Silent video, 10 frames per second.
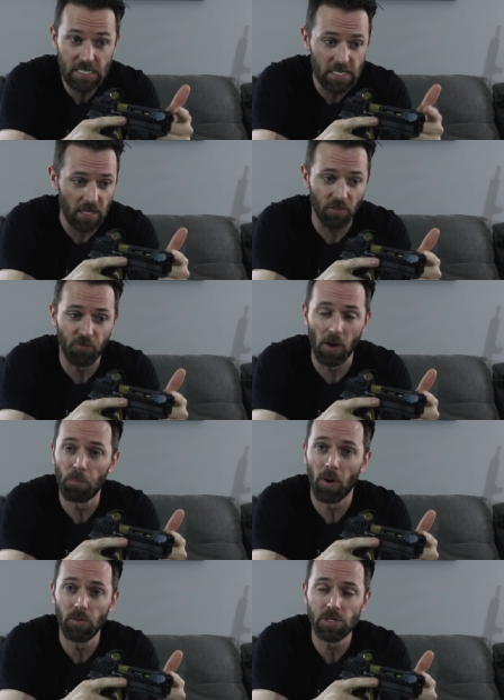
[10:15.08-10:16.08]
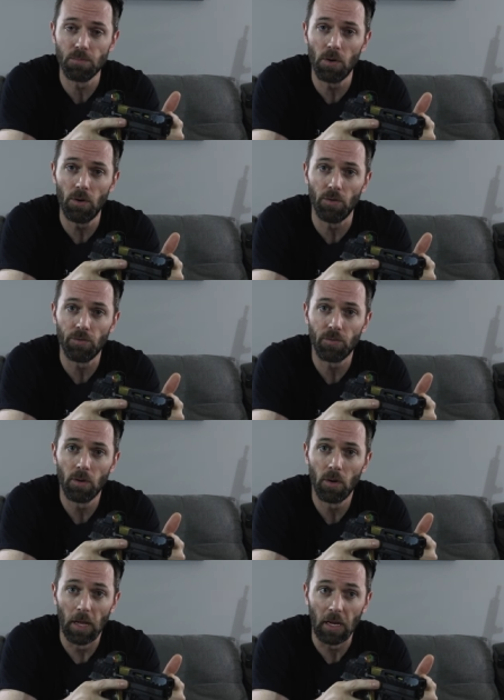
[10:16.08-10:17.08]
Did the front post move?
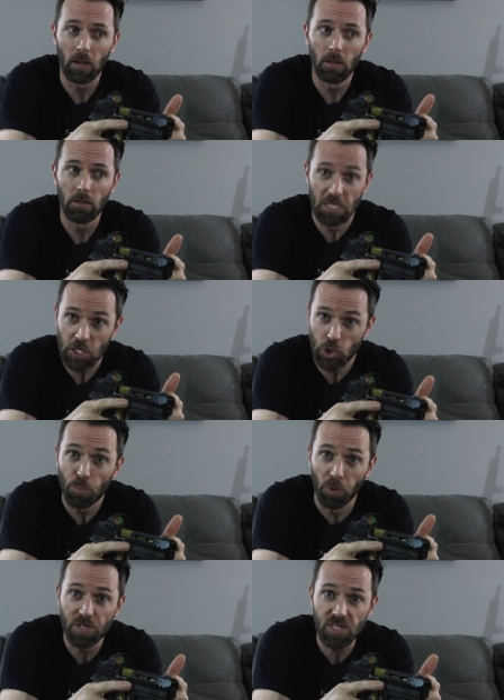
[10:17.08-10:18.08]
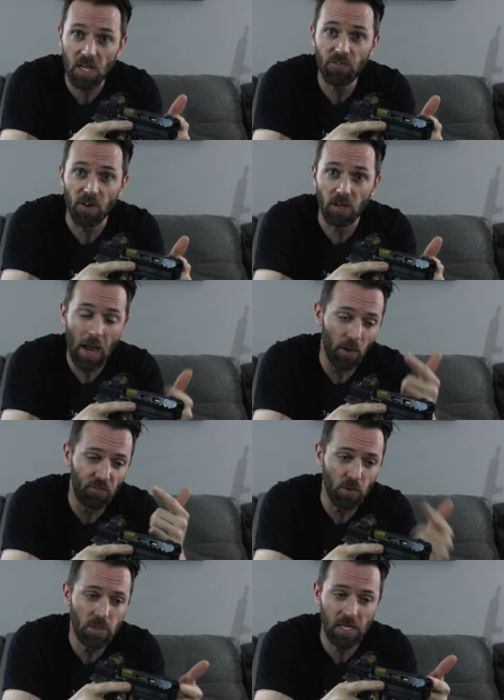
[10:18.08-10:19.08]
Like, did you perceive it? Now,
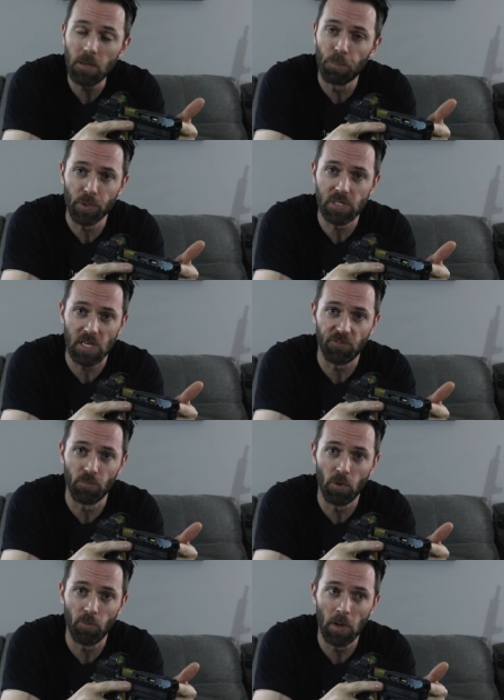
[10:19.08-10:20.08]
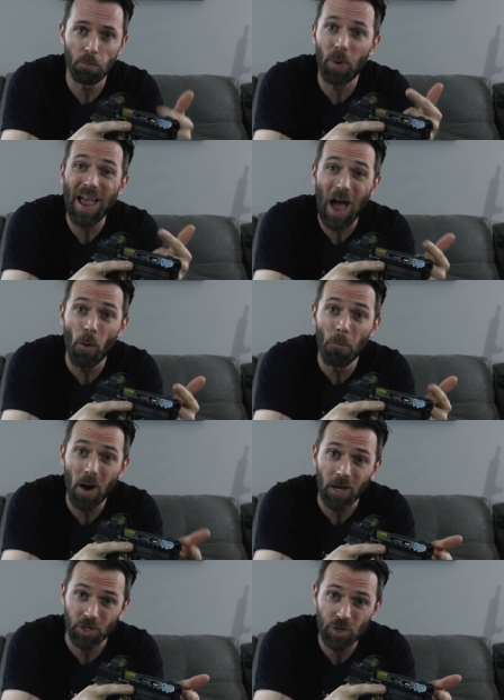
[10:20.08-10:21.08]
if you did perceive movement, by how
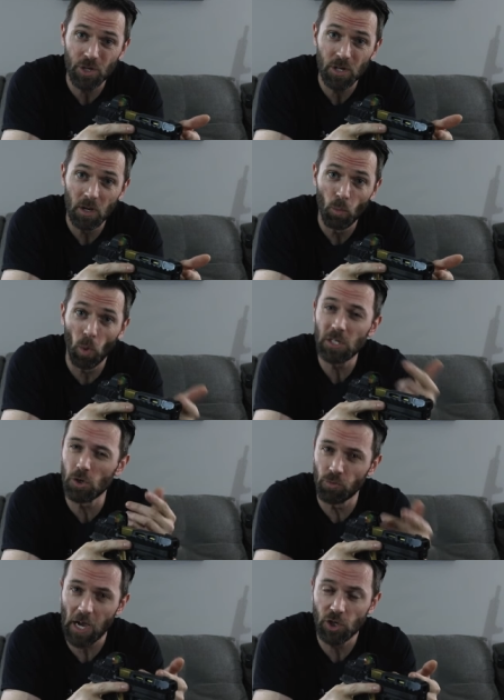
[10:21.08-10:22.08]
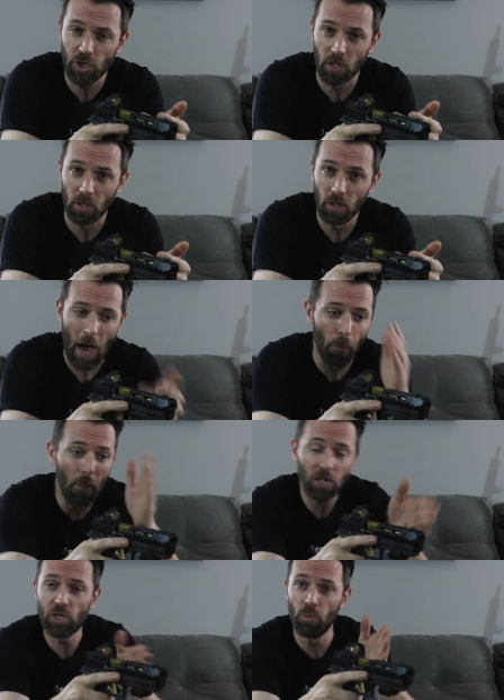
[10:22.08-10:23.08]
much? What direction? How
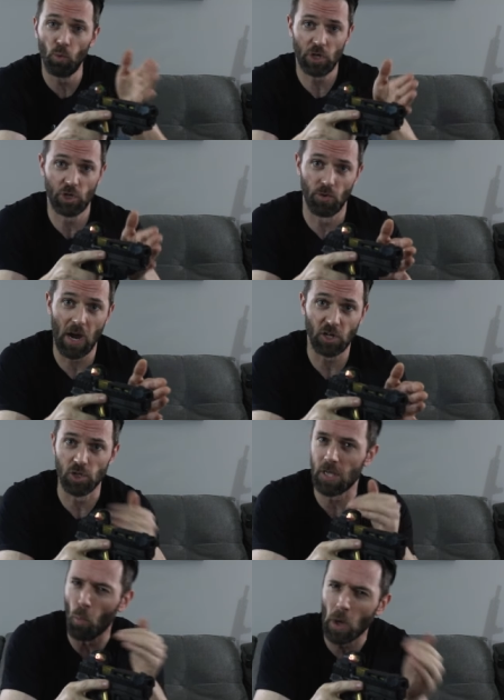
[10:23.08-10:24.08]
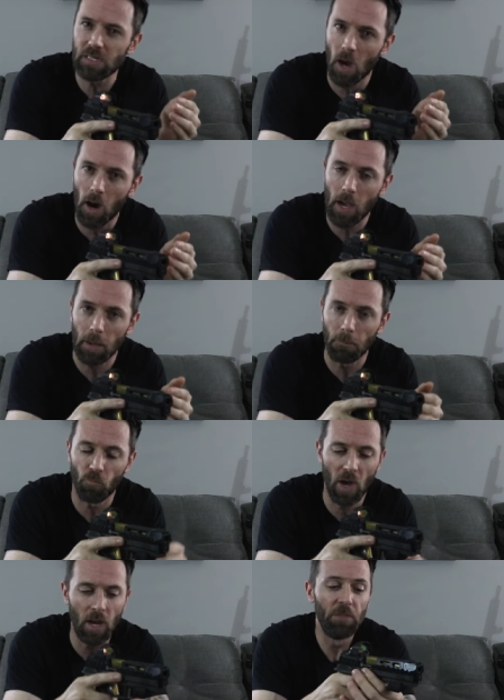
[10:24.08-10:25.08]
much in which directions? At what time,
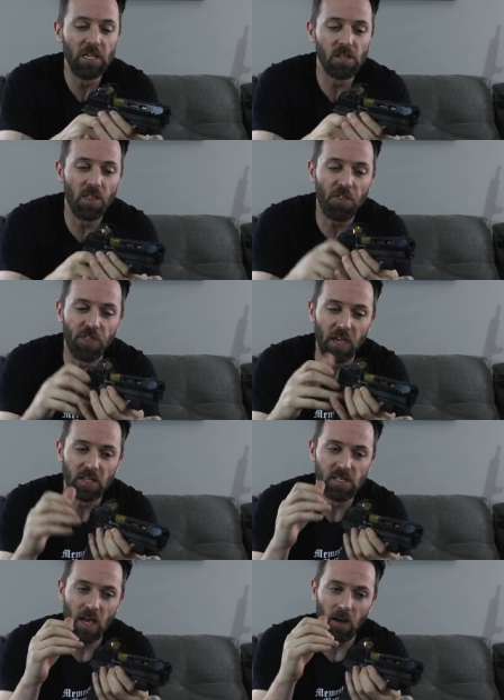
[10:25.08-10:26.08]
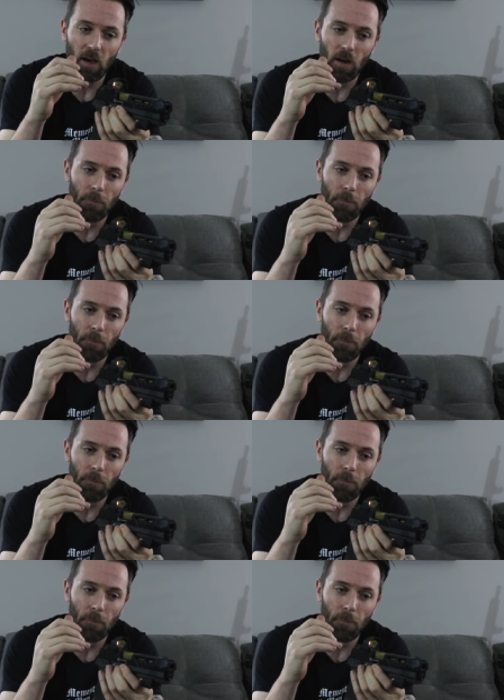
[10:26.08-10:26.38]
right? These are the things that